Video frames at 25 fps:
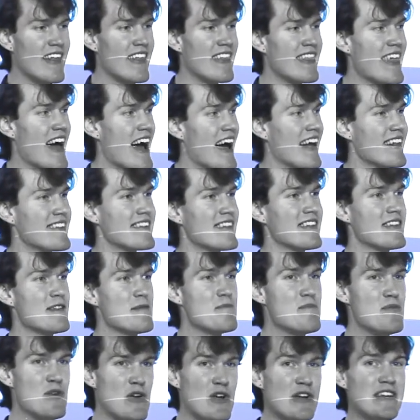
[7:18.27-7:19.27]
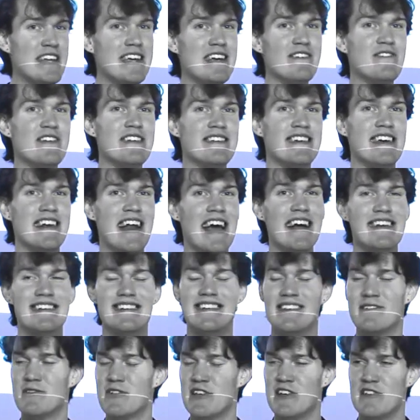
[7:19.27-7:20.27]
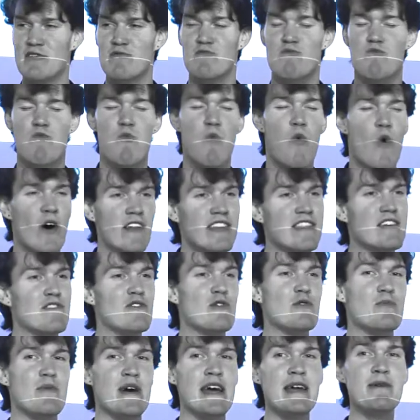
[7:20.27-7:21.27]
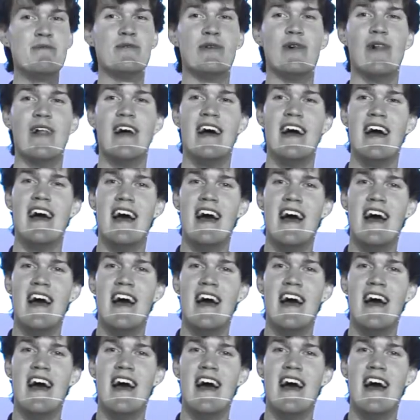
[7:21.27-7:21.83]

that the beauty of this connection with these wonderful people